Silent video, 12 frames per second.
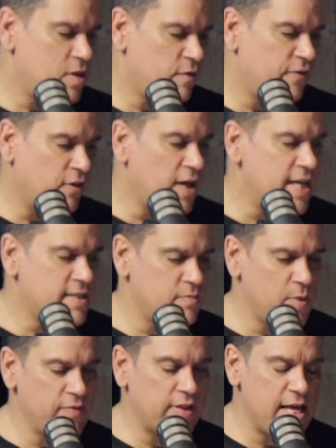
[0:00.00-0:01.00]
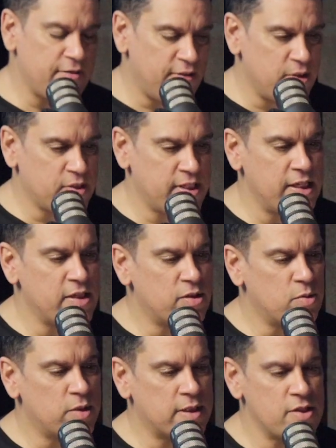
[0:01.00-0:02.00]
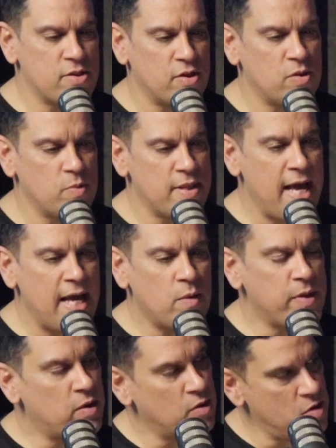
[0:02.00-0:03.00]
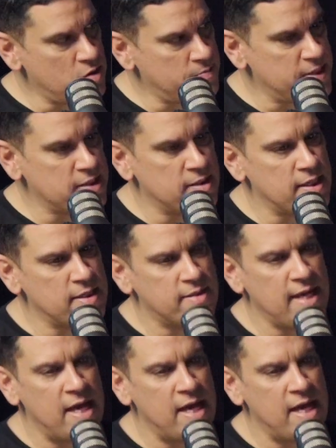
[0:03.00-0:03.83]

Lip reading: for us, we have a lot of folks here who are concerned with, how do we grow our business?